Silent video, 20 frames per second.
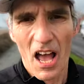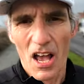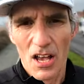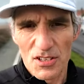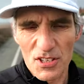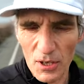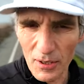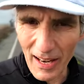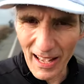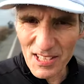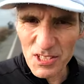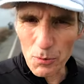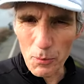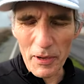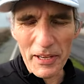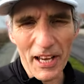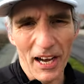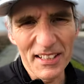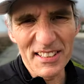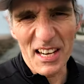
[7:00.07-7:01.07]
So last
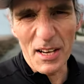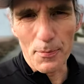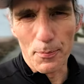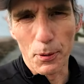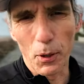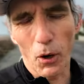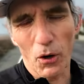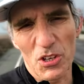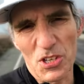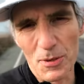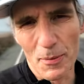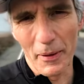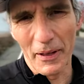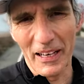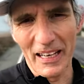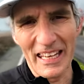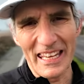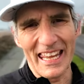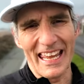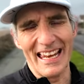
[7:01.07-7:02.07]
week I did
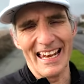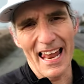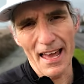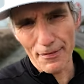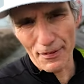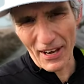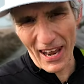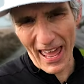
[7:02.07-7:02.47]
approximately 11